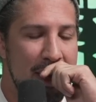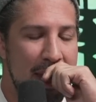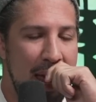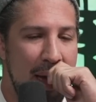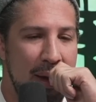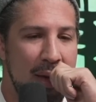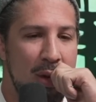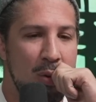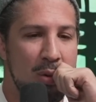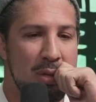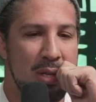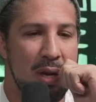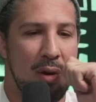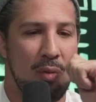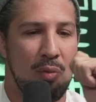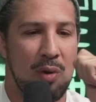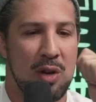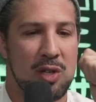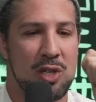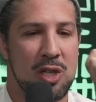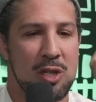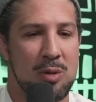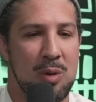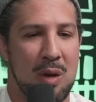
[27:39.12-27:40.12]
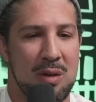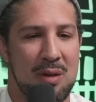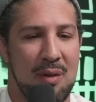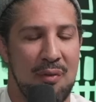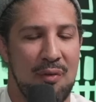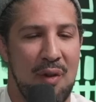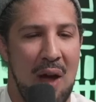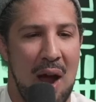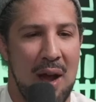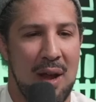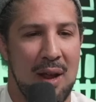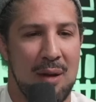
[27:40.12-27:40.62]
now he wasn't originally supposed to
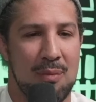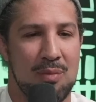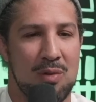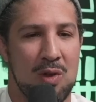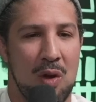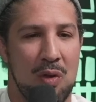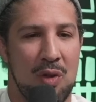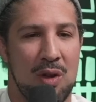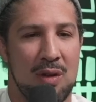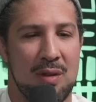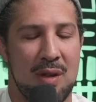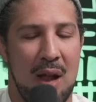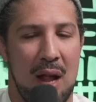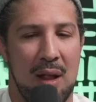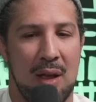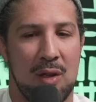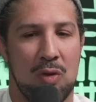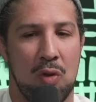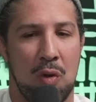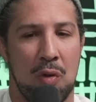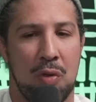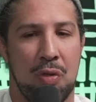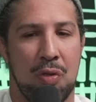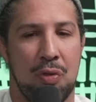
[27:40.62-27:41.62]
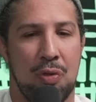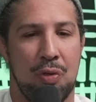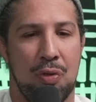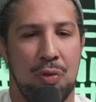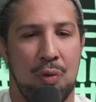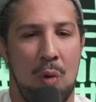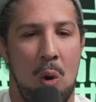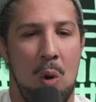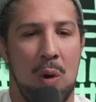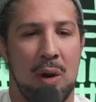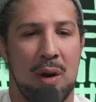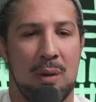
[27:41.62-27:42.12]
fight him, so it's not like they're
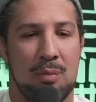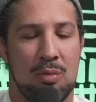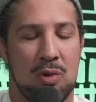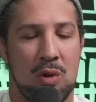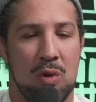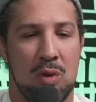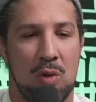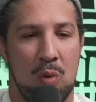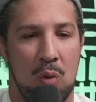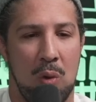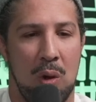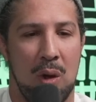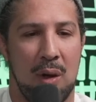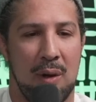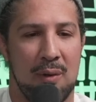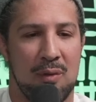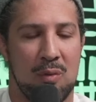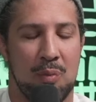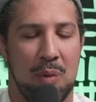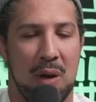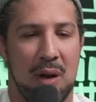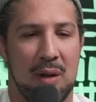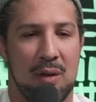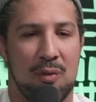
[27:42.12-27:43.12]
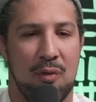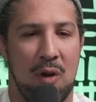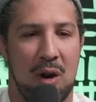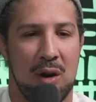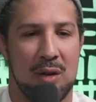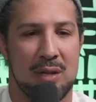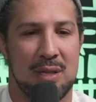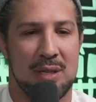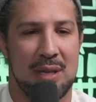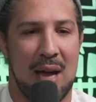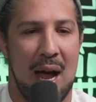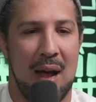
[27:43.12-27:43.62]
throwing him to the wolves. But as far
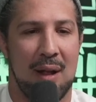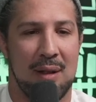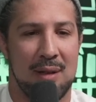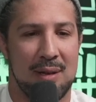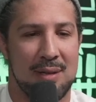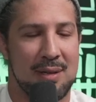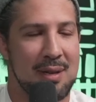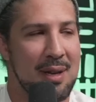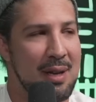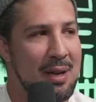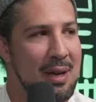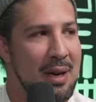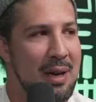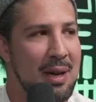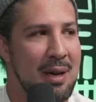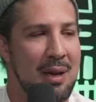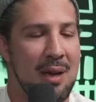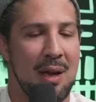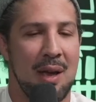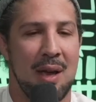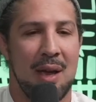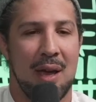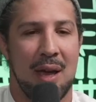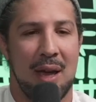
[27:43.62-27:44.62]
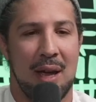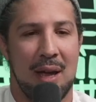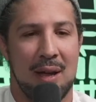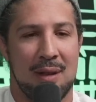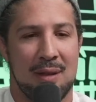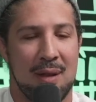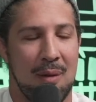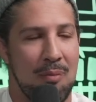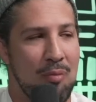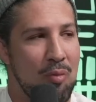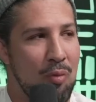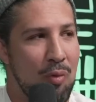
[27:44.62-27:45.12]
as stylistically,
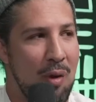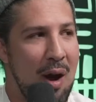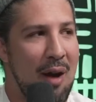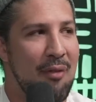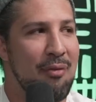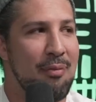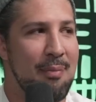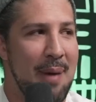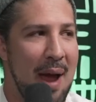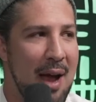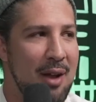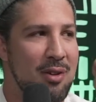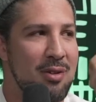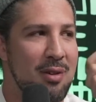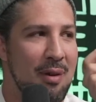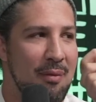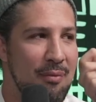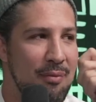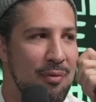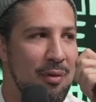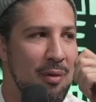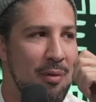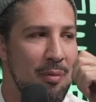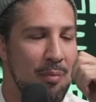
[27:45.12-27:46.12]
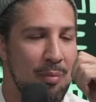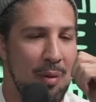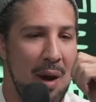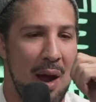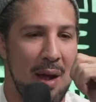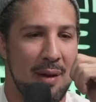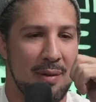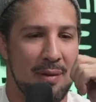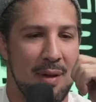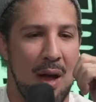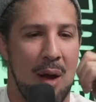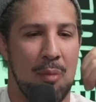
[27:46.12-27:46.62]
it's a rough matchup for
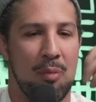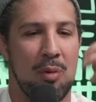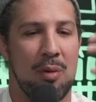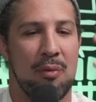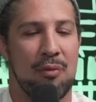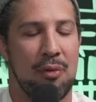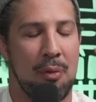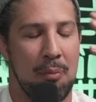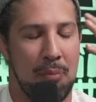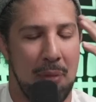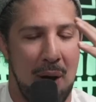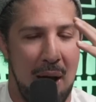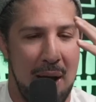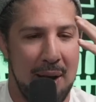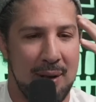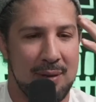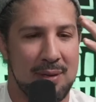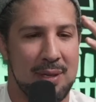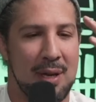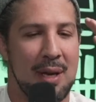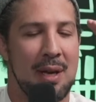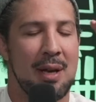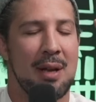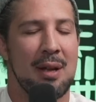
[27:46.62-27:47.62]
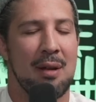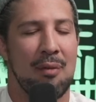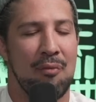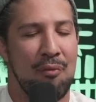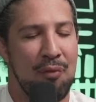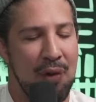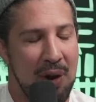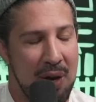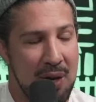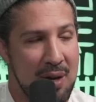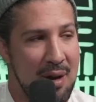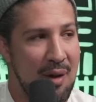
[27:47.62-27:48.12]
Bryce. I'm rooting for Bryce.
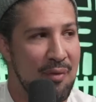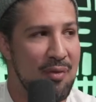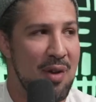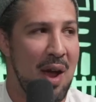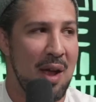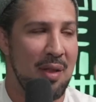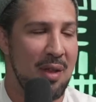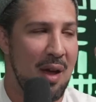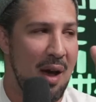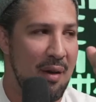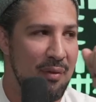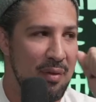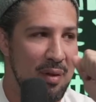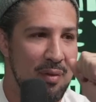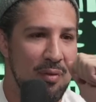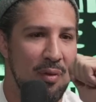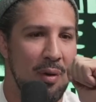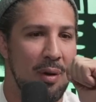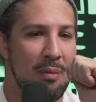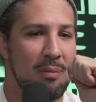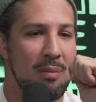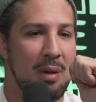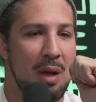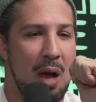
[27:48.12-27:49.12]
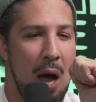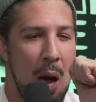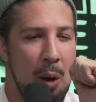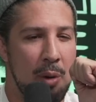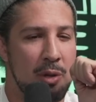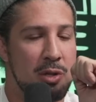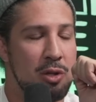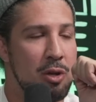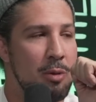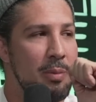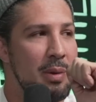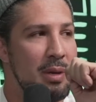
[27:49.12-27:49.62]
Very tough night in the office for him. I would
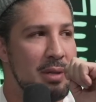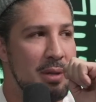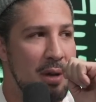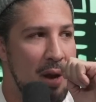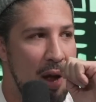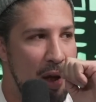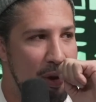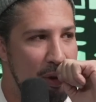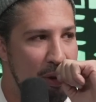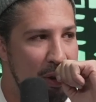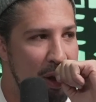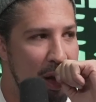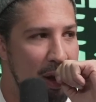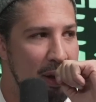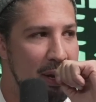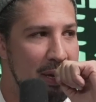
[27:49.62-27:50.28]
assume he's an underdog.